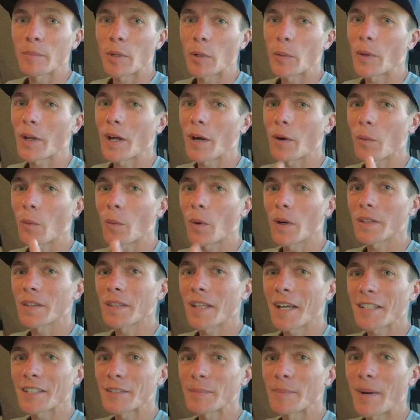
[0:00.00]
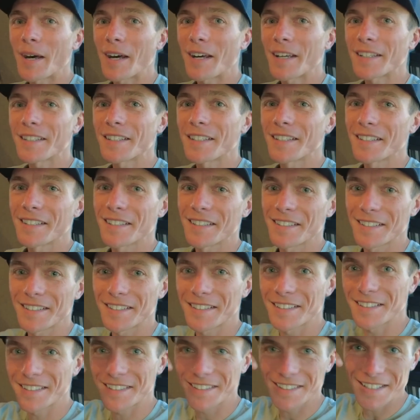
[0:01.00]
but we got one last mod,
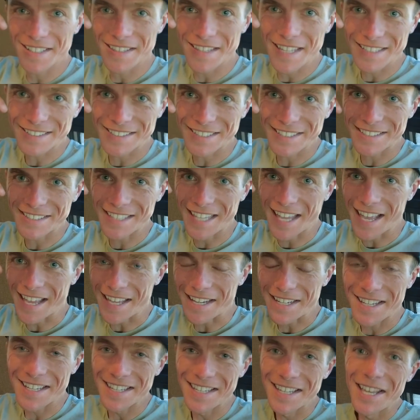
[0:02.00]
and that's this hat.